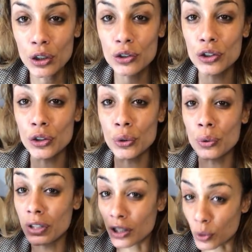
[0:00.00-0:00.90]

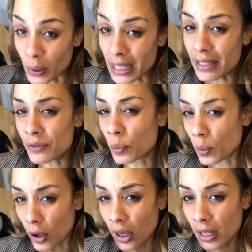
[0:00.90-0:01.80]
to the Queen of
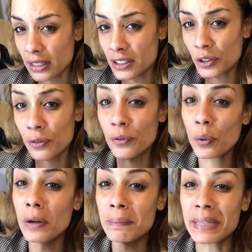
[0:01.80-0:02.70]
Wands,
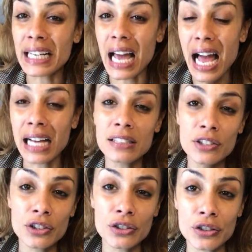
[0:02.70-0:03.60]
for me, has
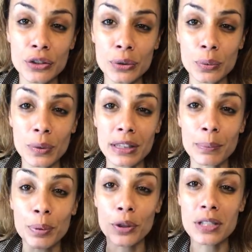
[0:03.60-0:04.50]
to do with the
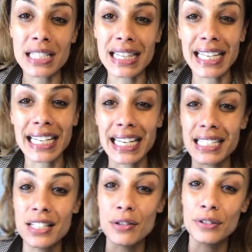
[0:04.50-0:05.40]
person that
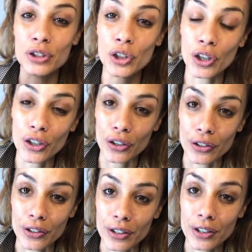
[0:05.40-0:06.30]
gets the
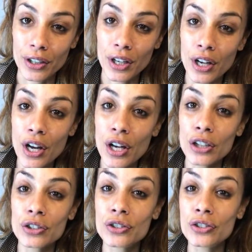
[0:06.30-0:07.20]
return.
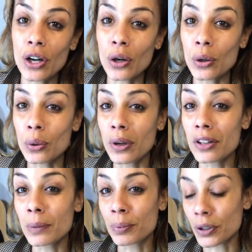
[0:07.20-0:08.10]
So
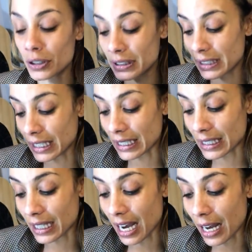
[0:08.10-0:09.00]
the
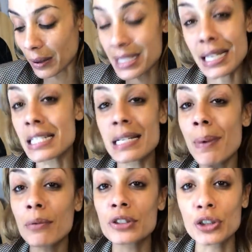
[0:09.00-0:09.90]
person, it's
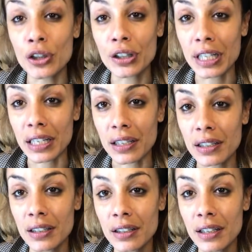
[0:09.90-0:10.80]
about returning
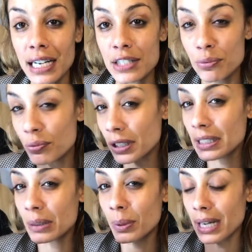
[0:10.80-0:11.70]
is
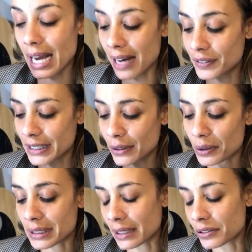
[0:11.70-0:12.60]
really what I have to narrow
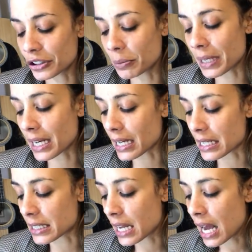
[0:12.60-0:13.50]
it down to,
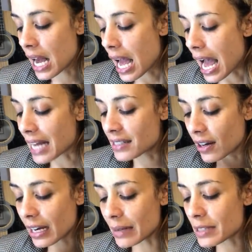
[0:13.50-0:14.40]
because at
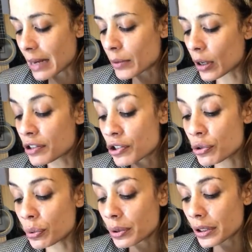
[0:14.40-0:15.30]
times I'm not
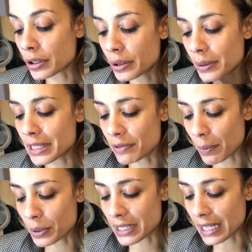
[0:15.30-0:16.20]
sure who it's
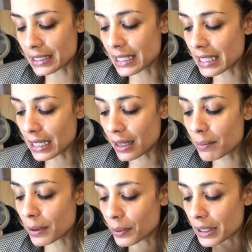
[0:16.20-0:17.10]
representing,
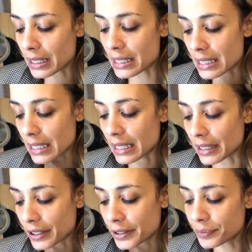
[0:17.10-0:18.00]
but we're going to see
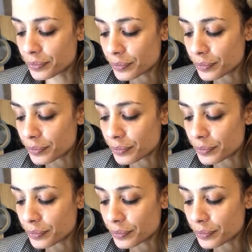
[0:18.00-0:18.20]
here.